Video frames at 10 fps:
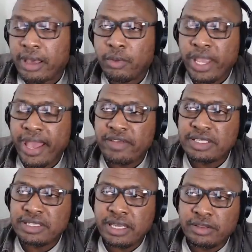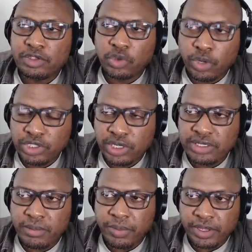we haven't seen the
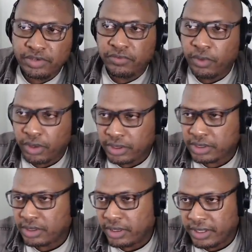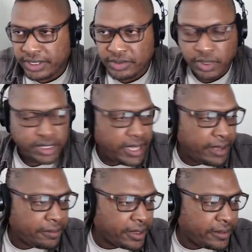torches and pitchforks on this one
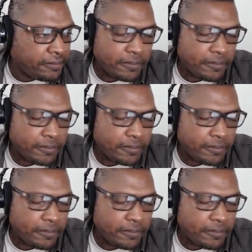yet, but where's